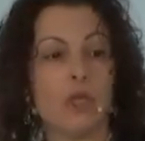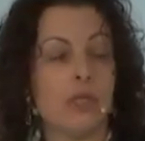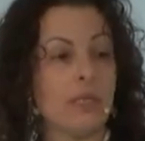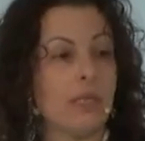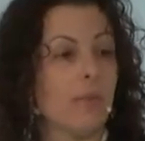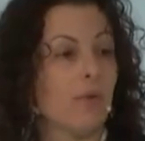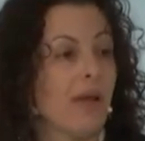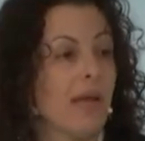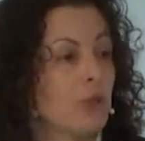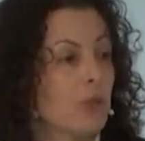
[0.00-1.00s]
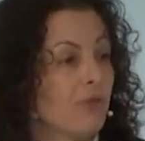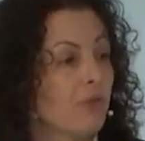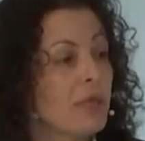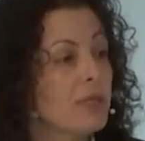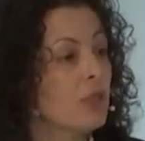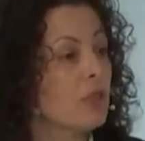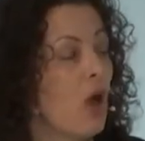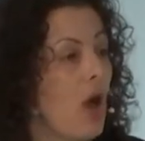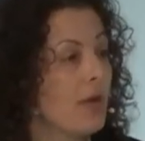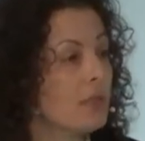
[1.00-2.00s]
in deliberation, for us to
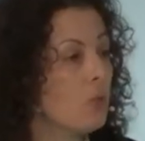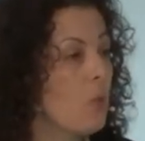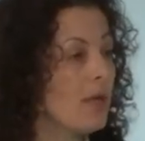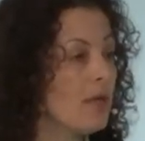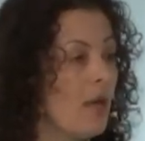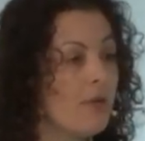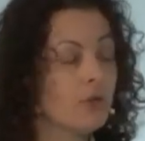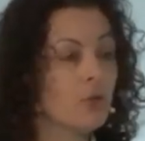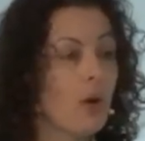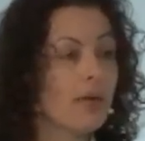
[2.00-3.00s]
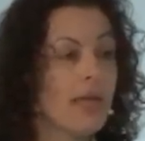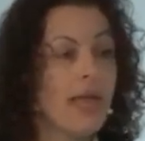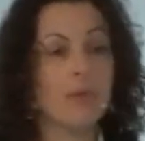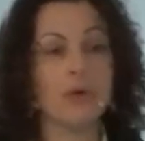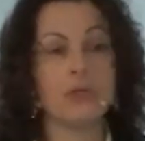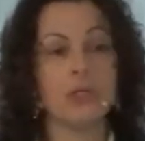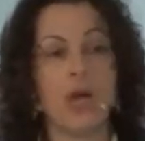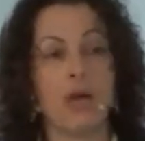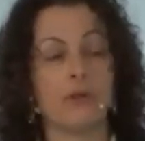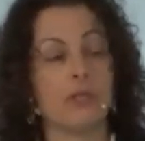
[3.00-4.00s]
talk to one another, to our neighbors, to
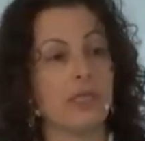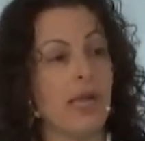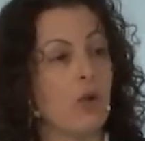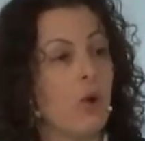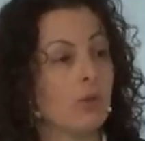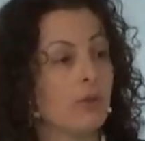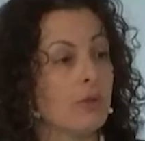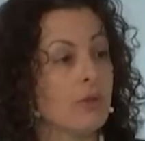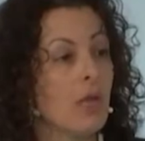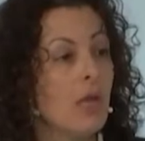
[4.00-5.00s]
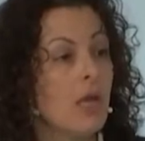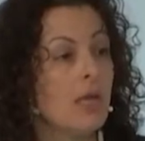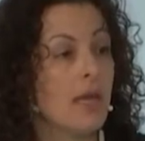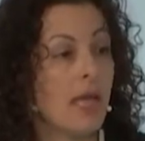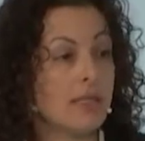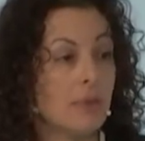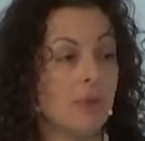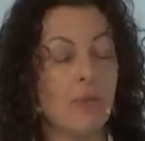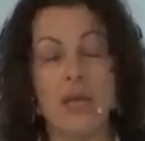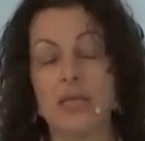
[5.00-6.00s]
other stakeholders, not
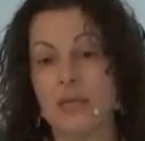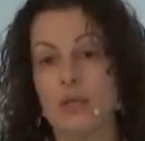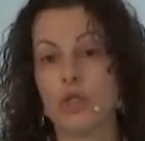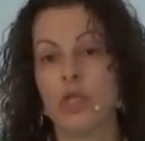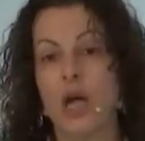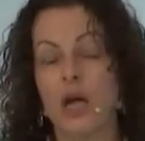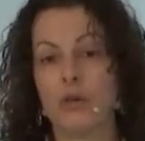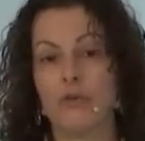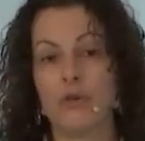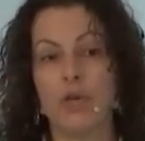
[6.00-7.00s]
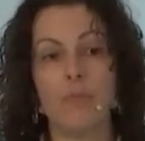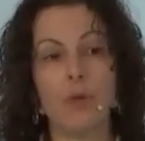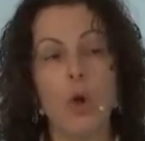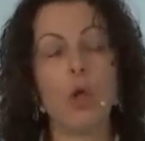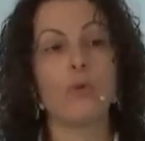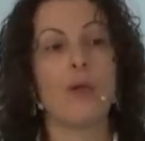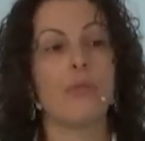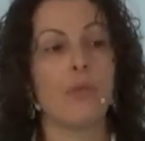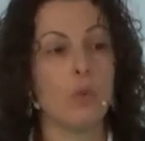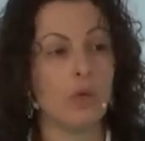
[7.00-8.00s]
simply based on geography, but all
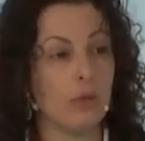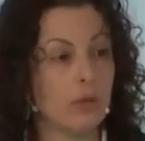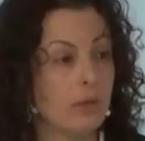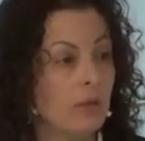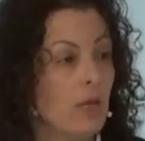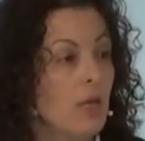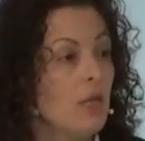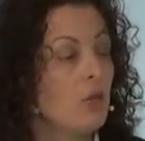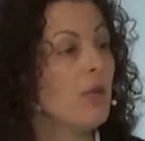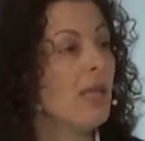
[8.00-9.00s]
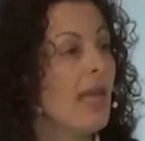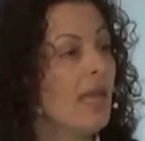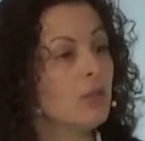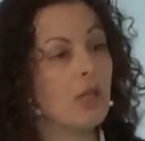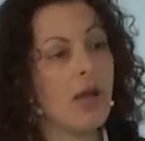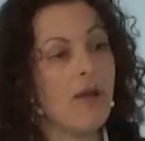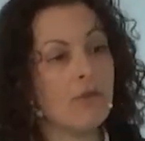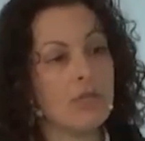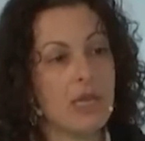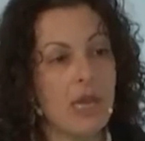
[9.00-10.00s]
around the world, to engage in
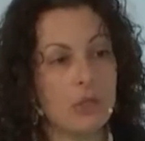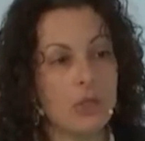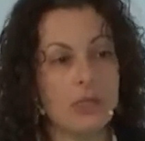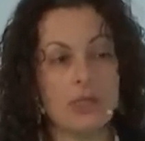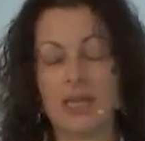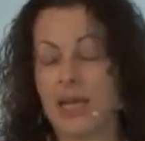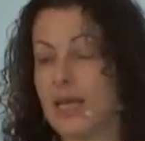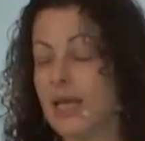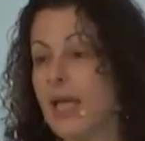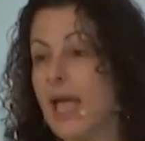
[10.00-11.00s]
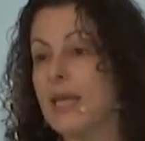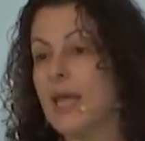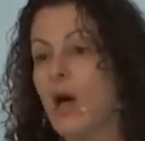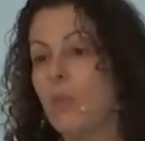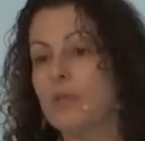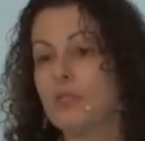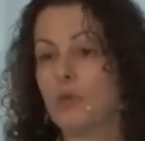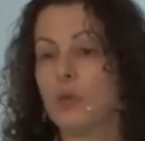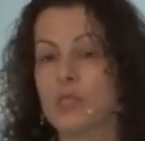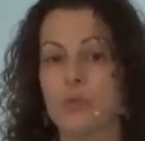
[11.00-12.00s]
conversations that can again help us
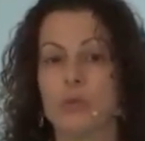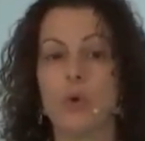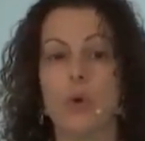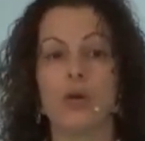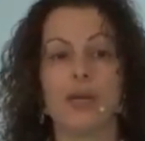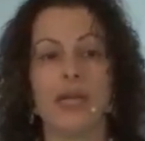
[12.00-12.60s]
to explore